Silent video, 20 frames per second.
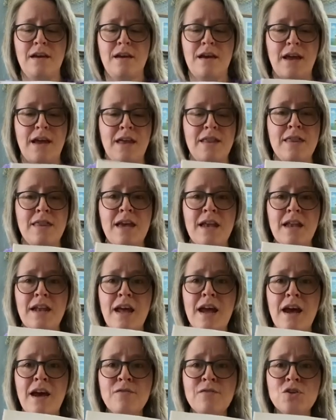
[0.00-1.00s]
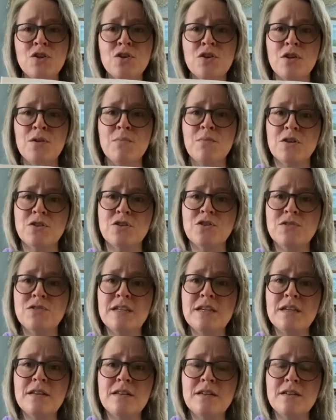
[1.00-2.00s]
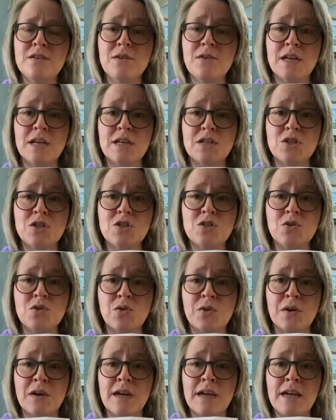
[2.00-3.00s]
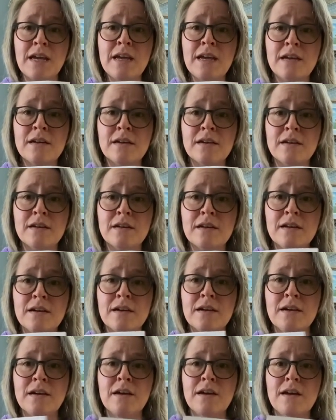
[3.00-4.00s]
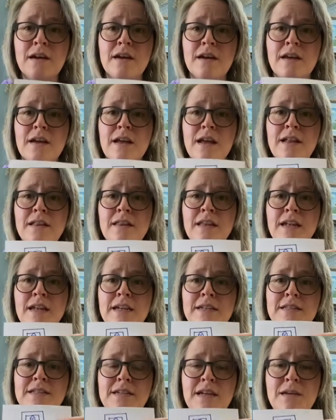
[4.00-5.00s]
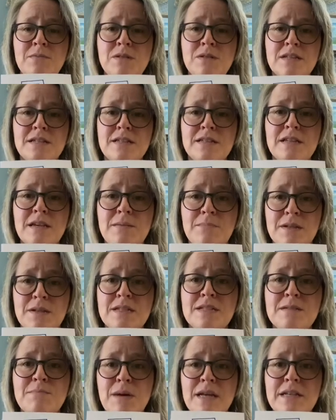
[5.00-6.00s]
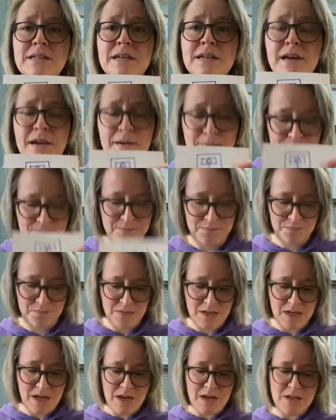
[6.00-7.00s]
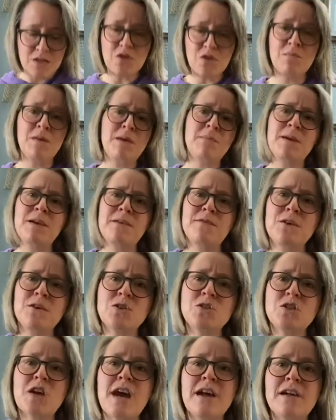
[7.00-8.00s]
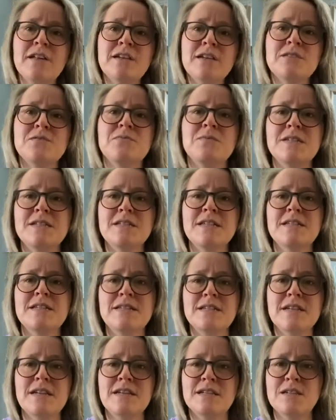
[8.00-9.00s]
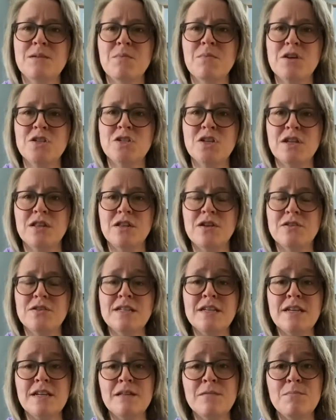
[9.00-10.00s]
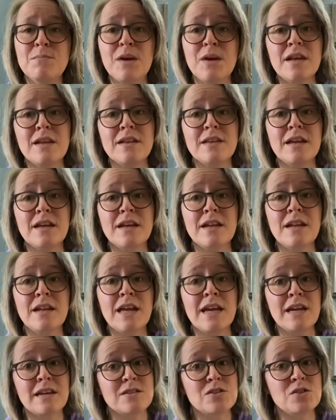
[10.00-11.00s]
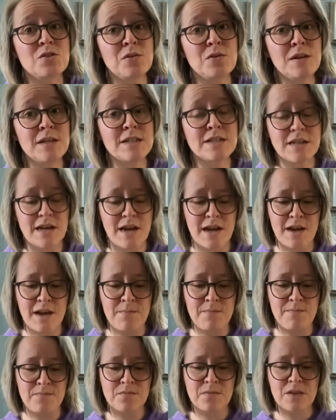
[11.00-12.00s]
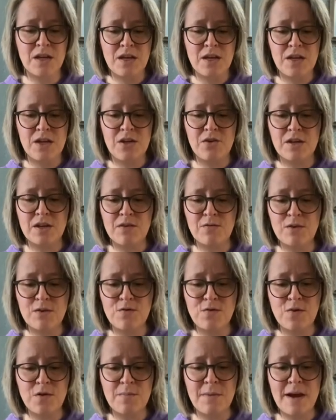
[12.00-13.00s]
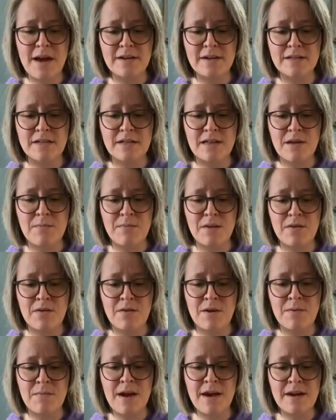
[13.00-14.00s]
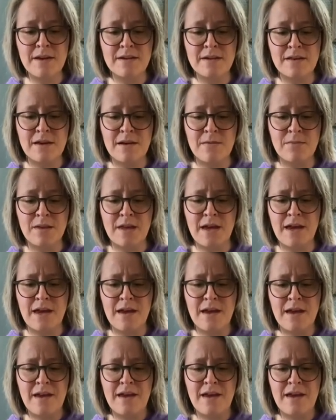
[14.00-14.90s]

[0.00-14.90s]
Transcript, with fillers: And then after you brush your teeth, you get a story. And then it's time to sleep, it's bedtime. So maybe if your child is resistant to brushing their teeth, but they like story time, you can refer back to them and remind them that,